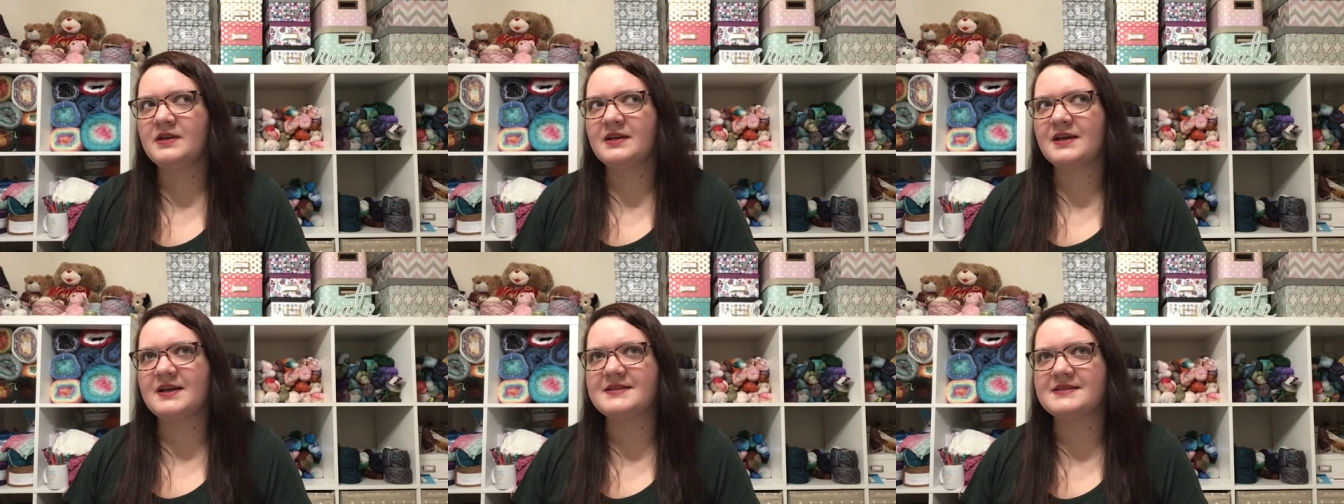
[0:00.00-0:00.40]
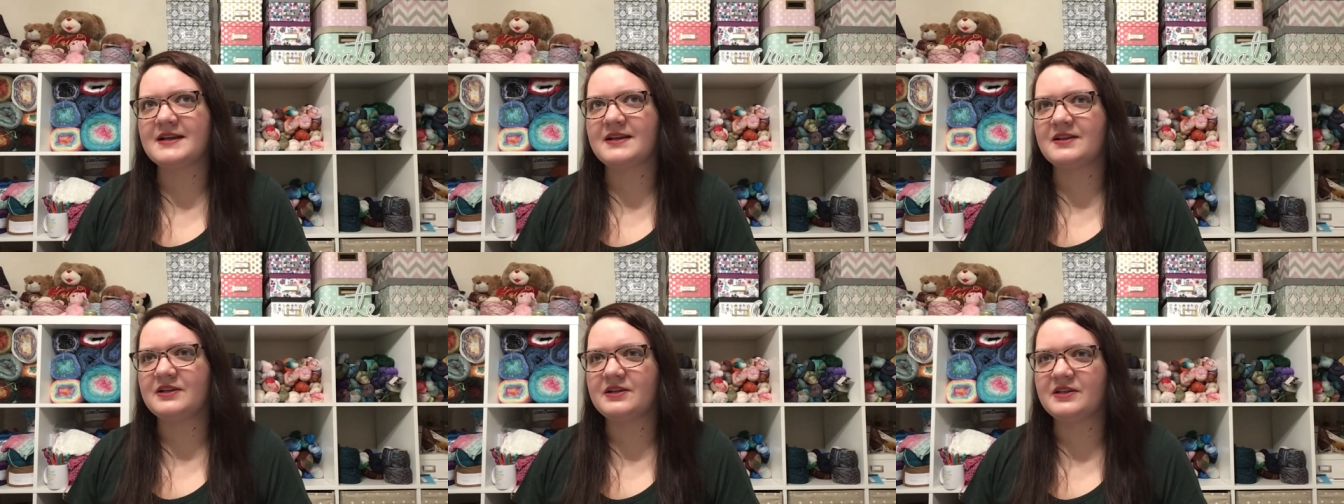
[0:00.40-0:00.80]
because I
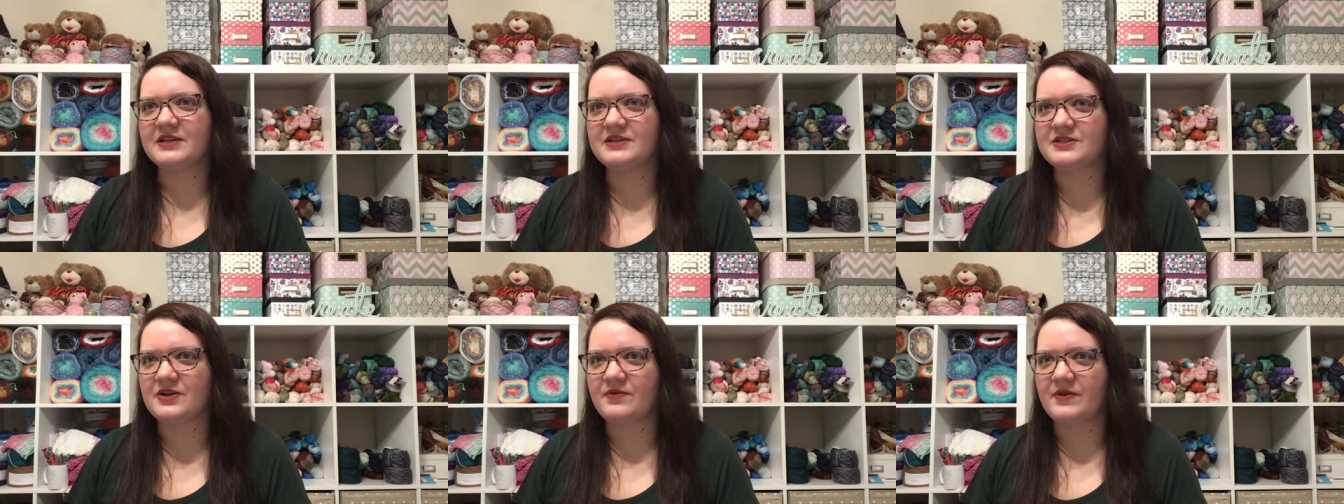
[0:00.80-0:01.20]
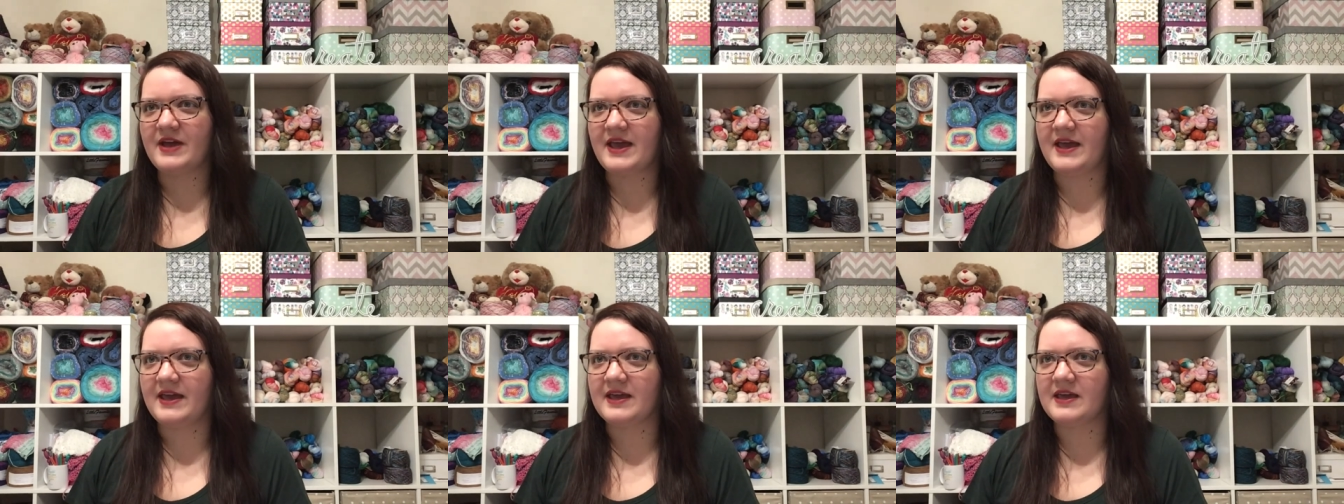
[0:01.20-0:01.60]
clearly don't
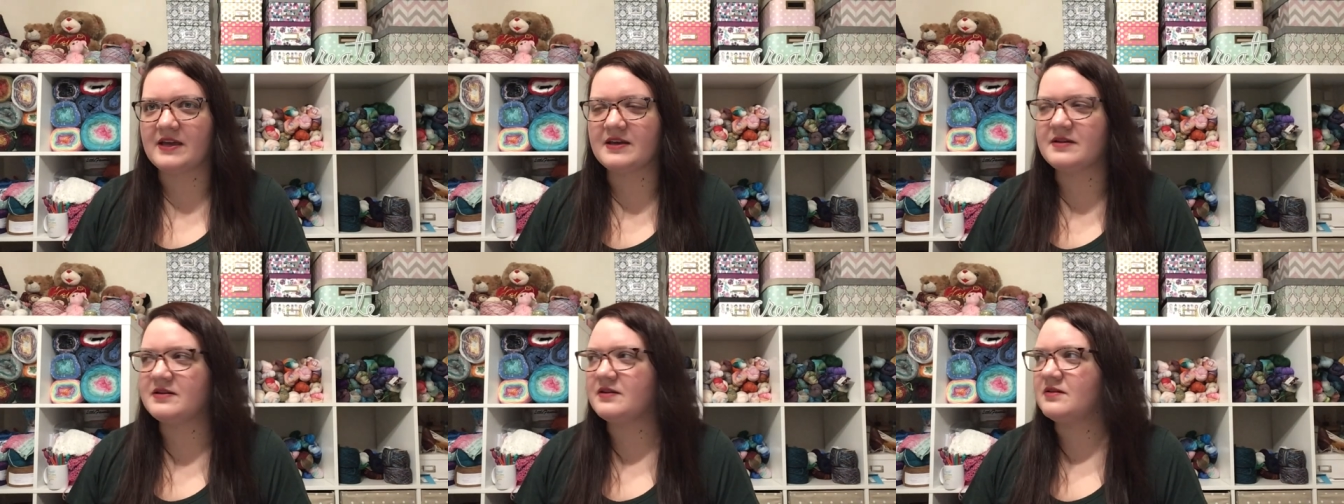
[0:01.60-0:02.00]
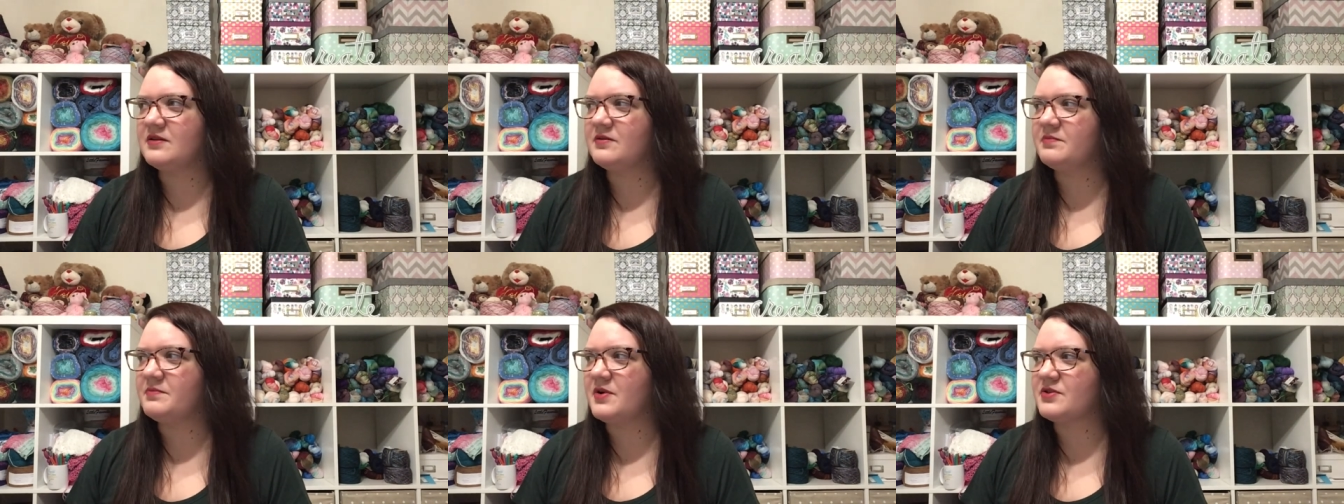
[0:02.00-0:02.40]
hang
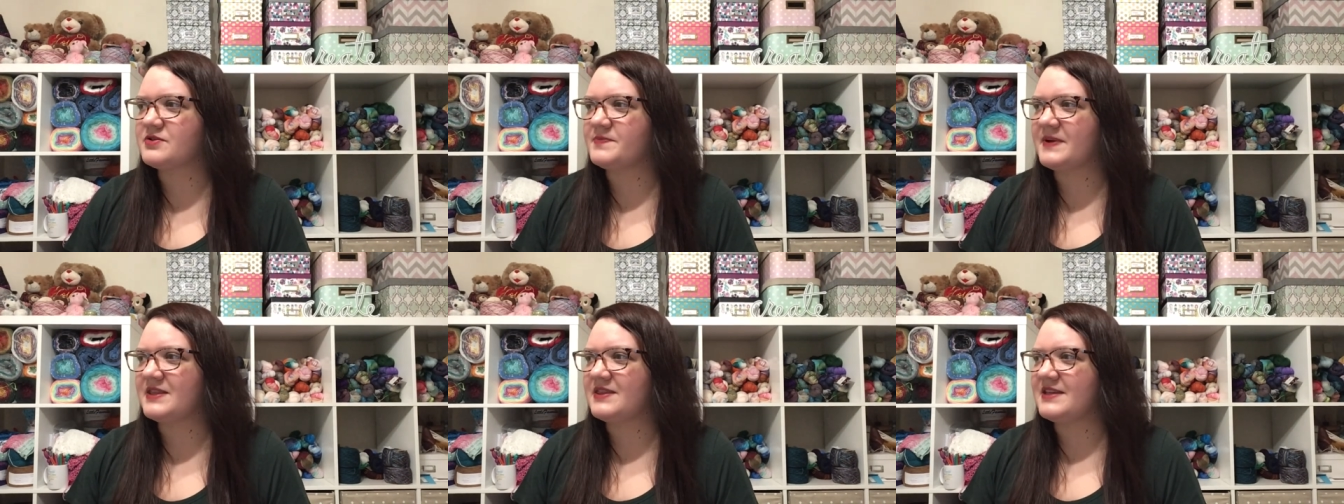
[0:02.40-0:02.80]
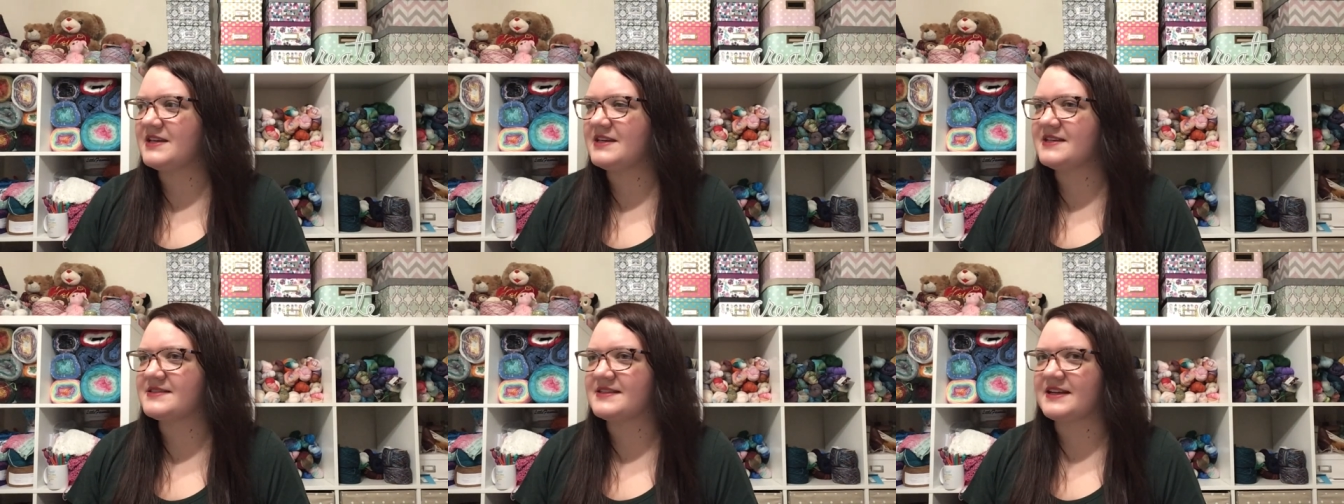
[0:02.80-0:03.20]
most of my
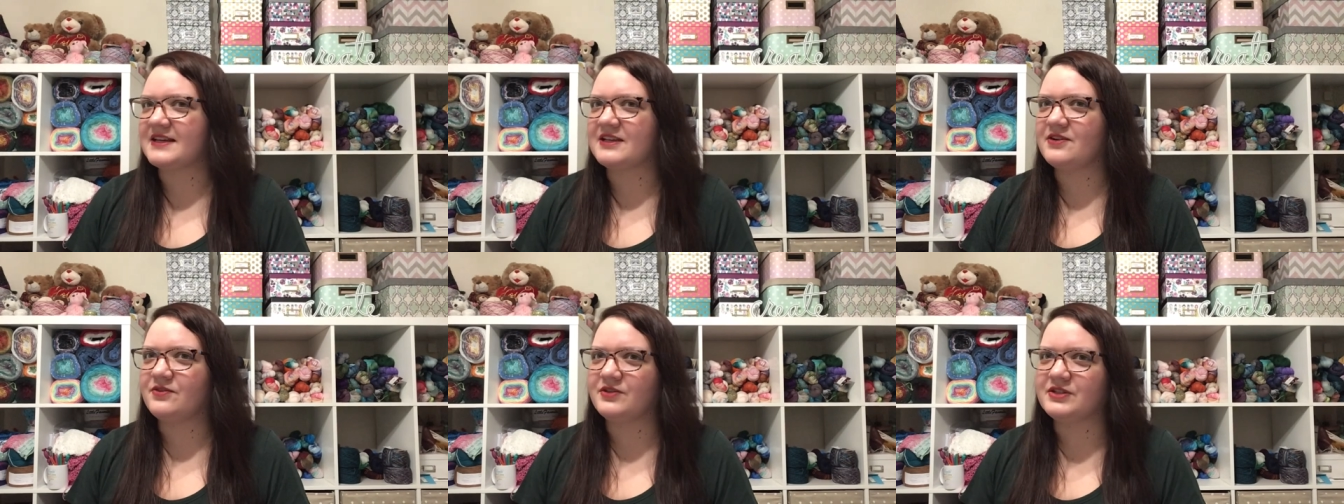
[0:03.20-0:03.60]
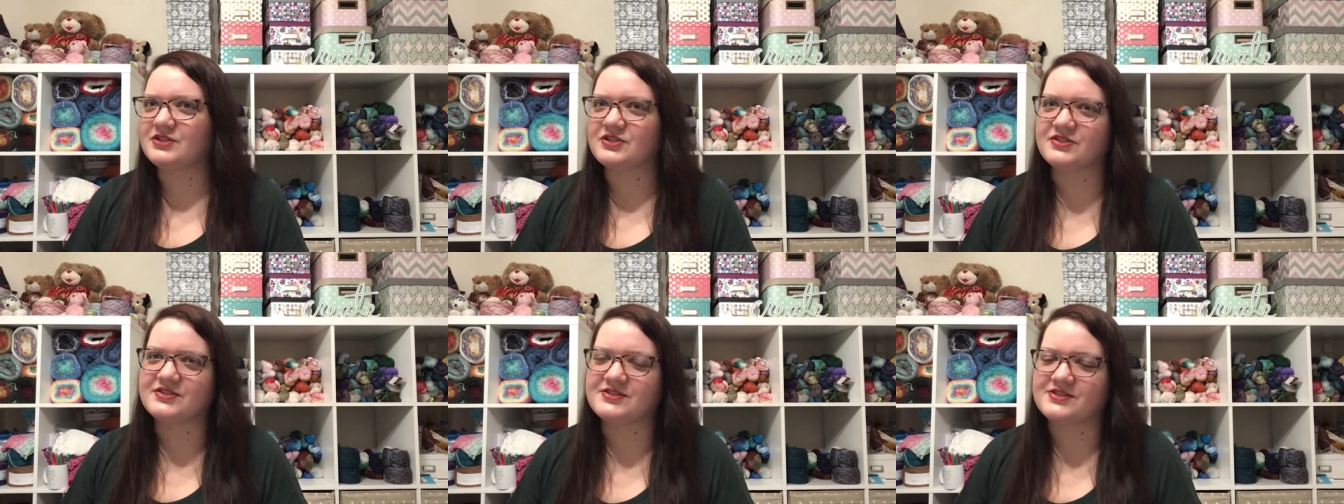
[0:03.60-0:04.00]
things and I can only
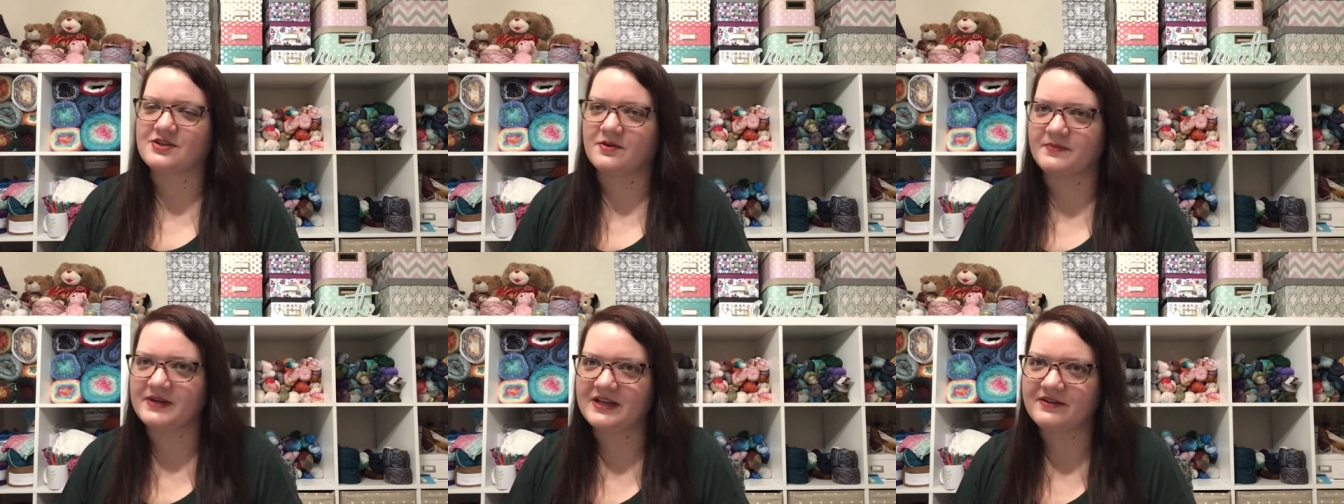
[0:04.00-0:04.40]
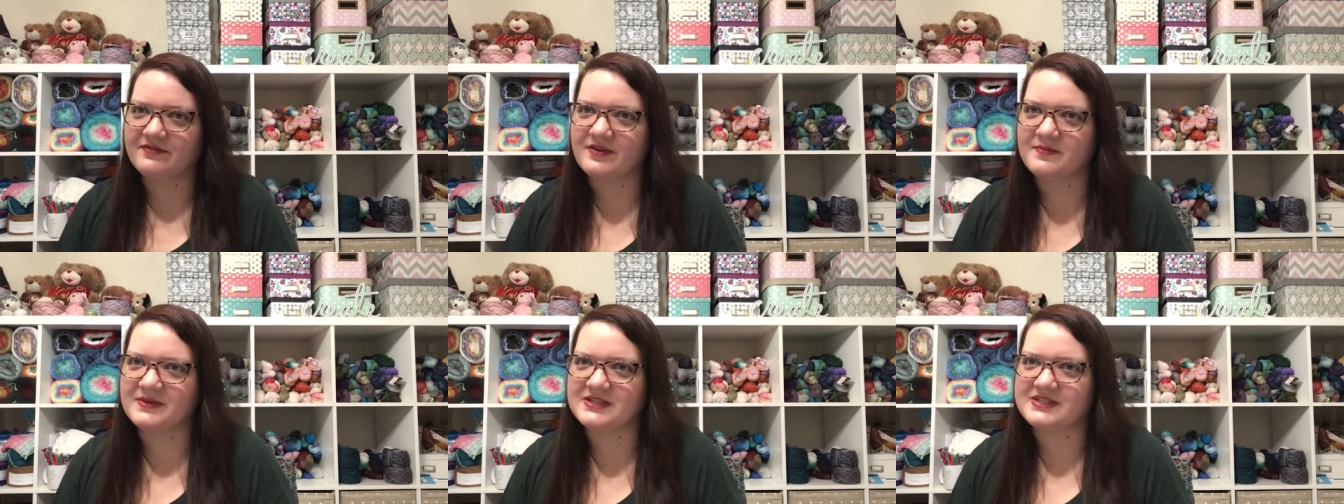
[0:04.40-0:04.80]
turn so many of
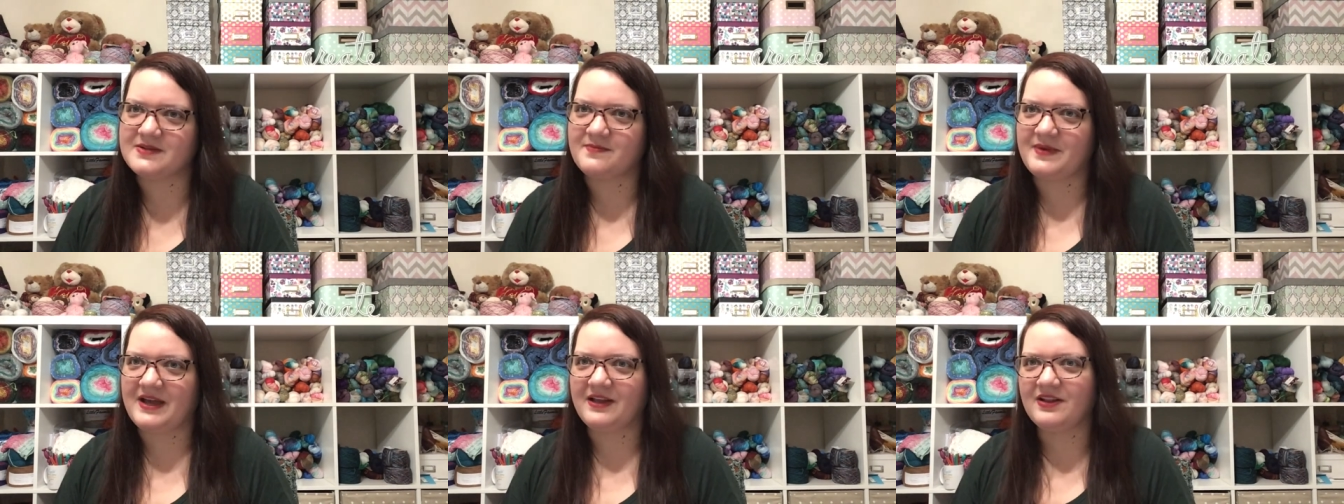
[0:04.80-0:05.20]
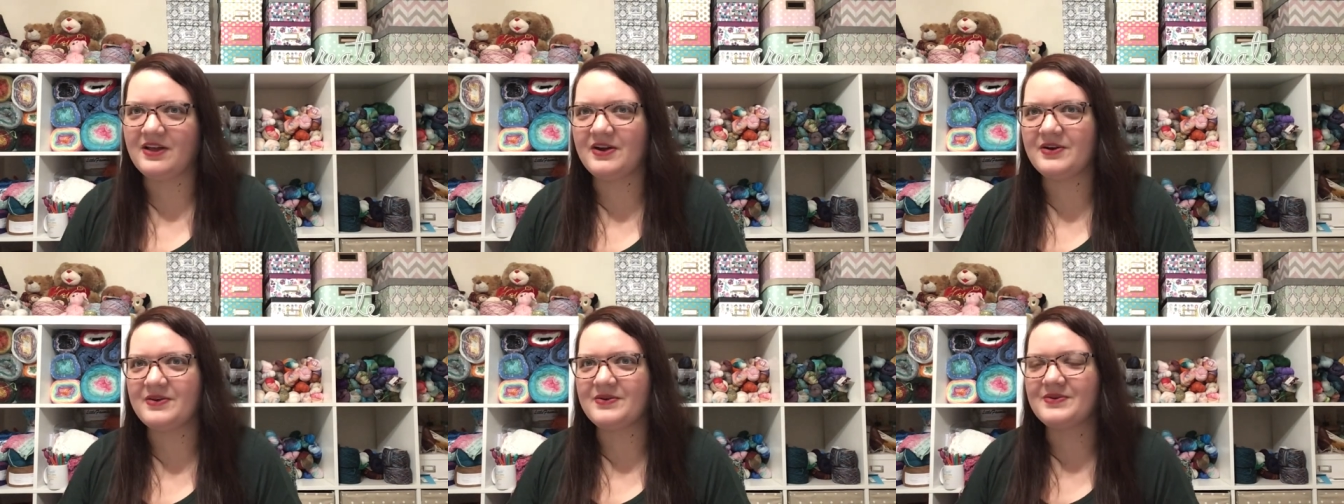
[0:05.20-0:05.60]
them into
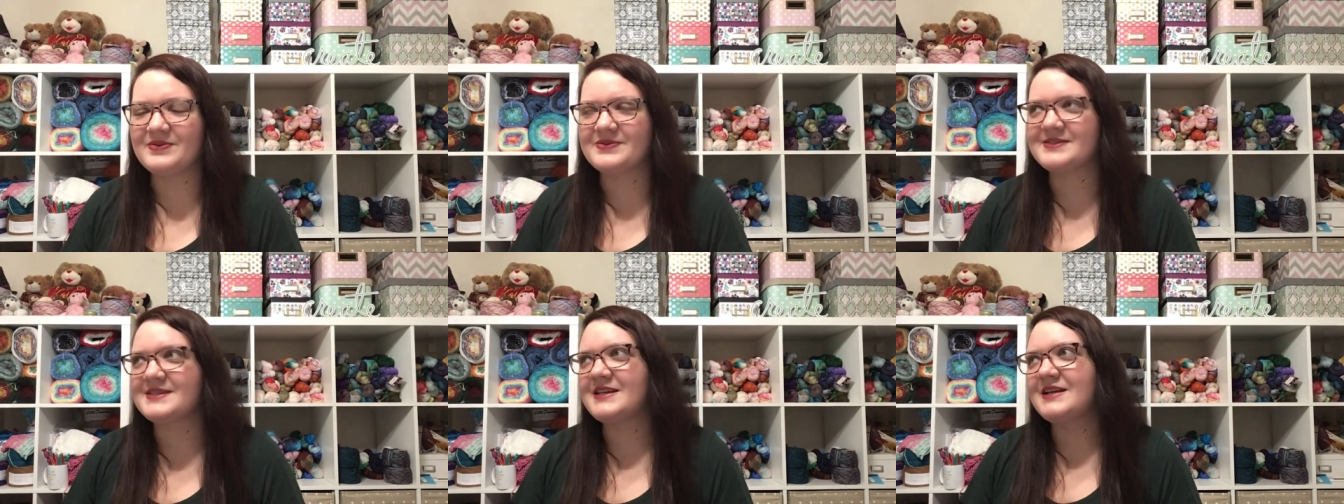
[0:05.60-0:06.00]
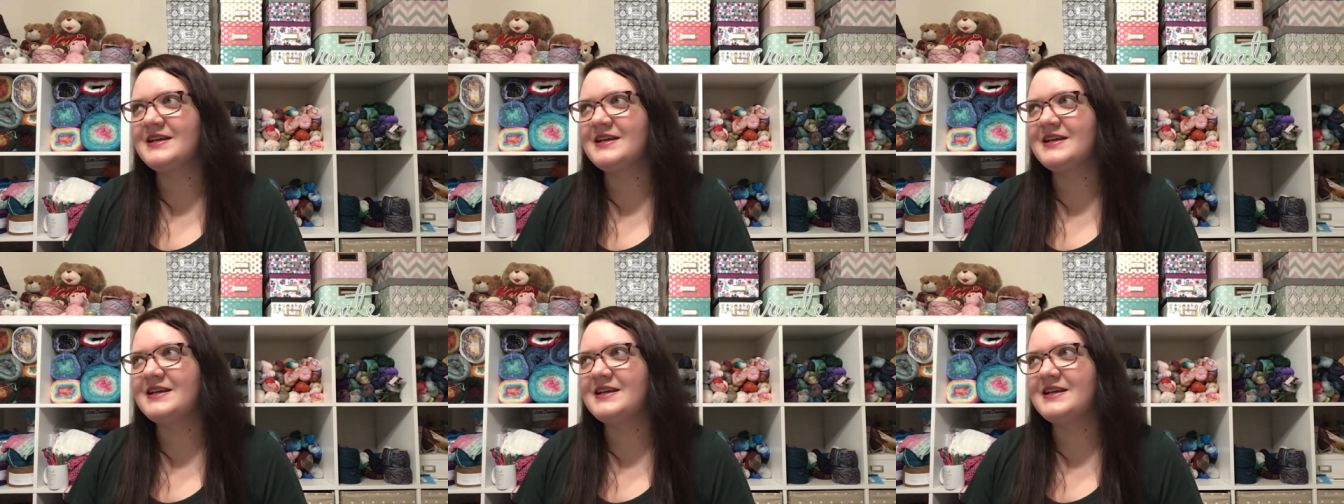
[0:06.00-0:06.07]
pillows